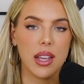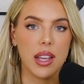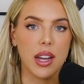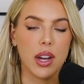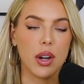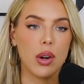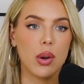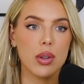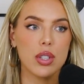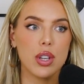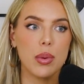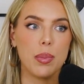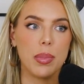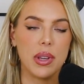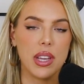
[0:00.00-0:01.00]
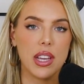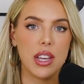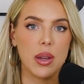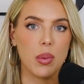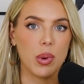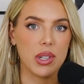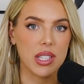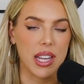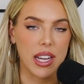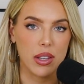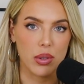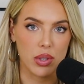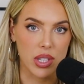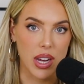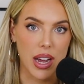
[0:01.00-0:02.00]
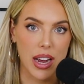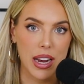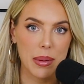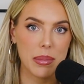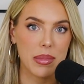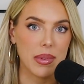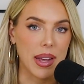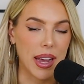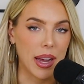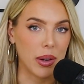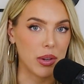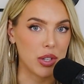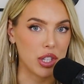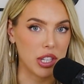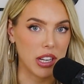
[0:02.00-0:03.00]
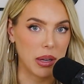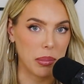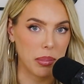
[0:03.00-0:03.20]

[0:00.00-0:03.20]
It can also be what takes your time, energy,